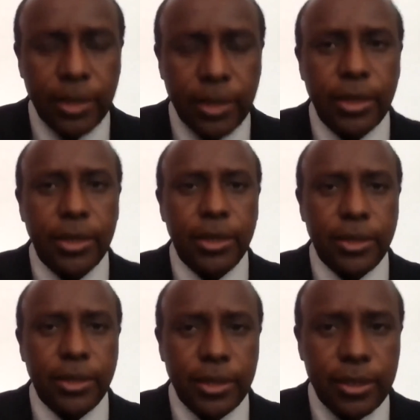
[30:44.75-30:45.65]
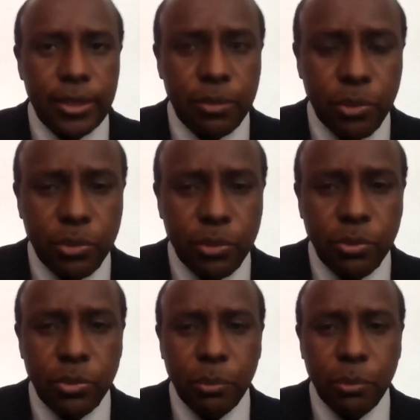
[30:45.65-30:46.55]
It is
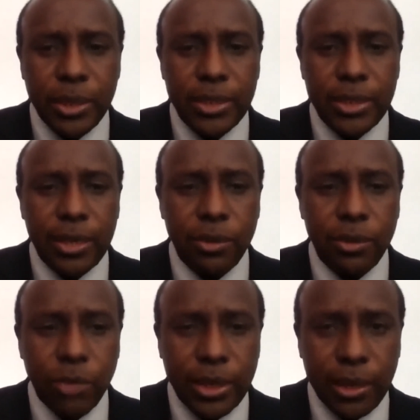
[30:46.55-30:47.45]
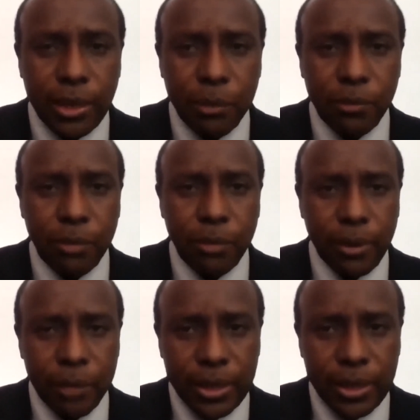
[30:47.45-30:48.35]
possible to measure quite a number of
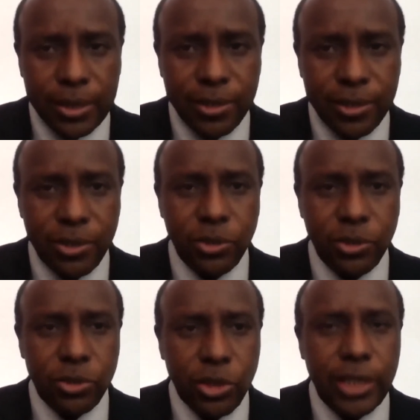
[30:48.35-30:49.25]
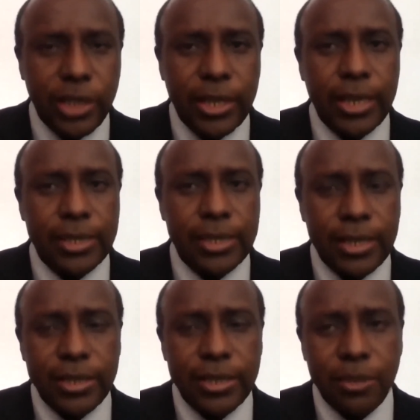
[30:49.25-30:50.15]
parameters, not only the
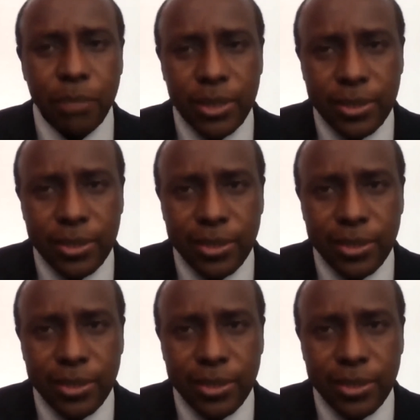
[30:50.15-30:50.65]
SLCPs,